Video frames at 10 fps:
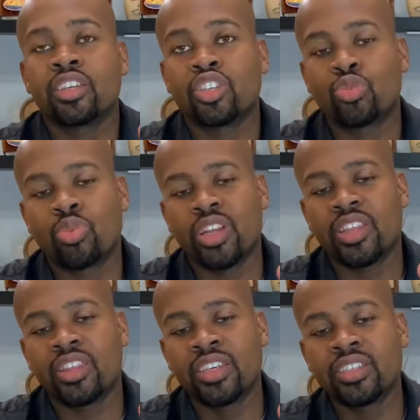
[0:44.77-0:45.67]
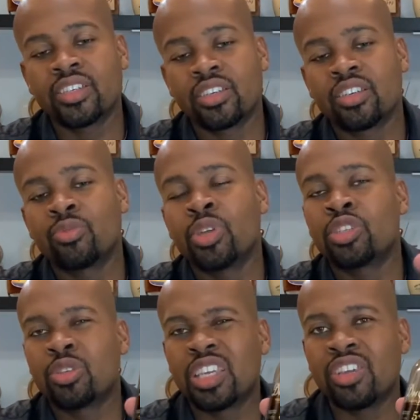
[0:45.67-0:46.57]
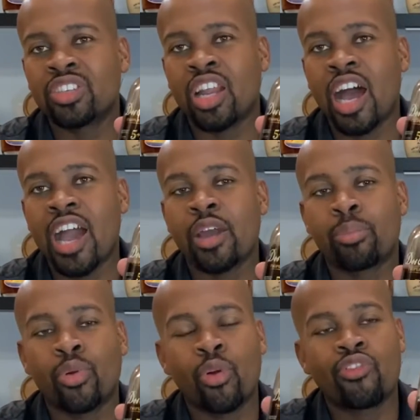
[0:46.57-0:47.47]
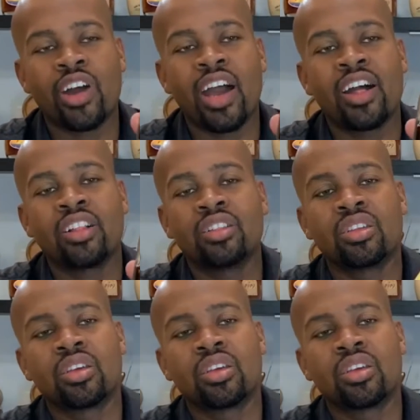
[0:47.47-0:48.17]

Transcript: is pretty thick, which gives it a higher profile.